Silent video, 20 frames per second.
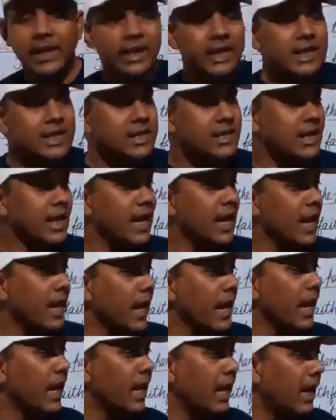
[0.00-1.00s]
Is
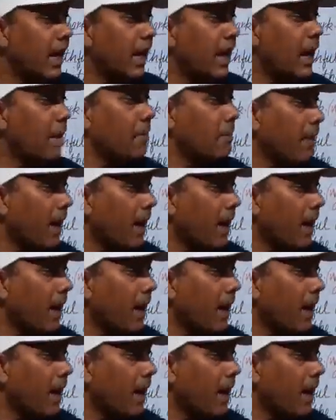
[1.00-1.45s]
there a